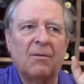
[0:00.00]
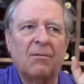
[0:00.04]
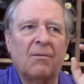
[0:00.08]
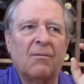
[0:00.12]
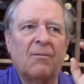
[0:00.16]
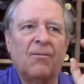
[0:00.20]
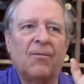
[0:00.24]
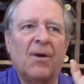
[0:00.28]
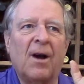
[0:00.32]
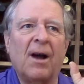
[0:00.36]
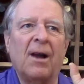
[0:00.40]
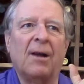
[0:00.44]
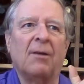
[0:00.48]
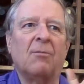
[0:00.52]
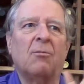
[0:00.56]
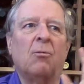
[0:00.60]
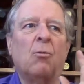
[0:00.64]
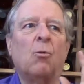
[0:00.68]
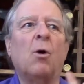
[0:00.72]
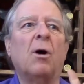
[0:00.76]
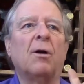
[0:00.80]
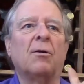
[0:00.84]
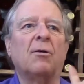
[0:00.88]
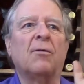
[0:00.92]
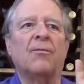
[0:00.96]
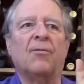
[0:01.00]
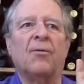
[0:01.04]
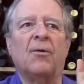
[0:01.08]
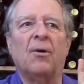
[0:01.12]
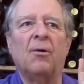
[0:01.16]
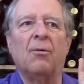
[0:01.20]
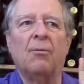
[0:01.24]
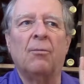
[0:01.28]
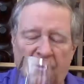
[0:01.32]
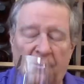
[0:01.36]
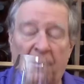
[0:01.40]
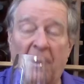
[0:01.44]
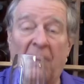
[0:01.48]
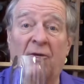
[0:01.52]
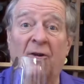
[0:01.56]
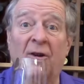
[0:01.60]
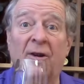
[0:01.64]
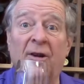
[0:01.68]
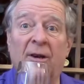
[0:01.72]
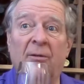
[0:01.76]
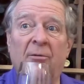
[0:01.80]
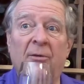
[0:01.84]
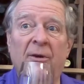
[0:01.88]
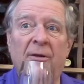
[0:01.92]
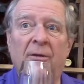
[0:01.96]
find wonderful,
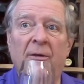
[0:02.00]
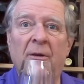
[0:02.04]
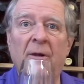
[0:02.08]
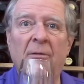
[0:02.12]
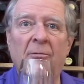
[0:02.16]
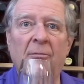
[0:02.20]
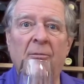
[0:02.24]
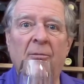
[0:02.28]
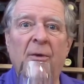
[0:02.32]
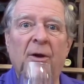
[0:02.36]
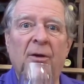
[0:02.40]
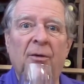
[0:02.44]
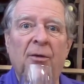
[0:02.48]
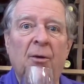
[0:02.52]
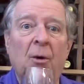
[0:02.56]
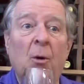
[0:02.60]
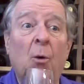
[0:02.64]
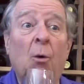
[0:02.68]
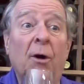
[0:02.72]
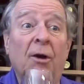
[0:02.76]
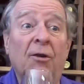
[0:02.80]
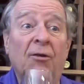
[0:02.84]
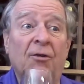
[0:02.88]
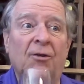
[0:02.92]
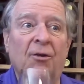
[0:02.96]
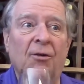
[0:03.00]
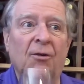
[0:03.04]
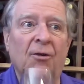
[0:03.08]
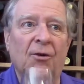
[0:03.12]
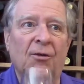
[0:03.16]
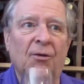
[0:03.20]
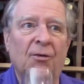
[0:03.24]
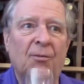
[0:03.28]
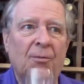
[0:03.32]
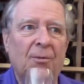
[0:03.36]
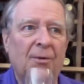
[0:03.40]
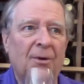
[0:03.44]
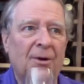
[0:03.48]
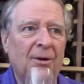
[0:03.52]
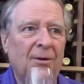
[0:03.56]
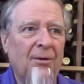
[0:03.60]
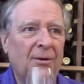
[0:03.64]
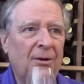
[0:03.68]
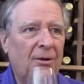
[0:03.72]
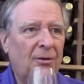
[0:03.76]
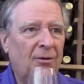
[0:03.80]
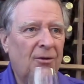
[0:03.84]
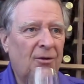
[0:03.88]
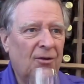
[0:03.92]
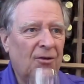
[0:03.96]
especially with oysters, where you
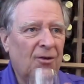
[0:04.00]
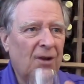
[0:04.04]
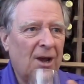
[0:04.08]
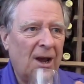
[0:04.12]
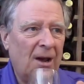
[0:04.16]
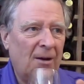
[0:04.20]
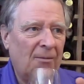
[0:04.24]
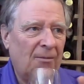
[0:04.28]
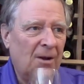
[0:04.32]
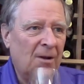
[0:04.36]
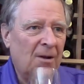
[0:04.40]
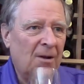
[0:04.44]
just have,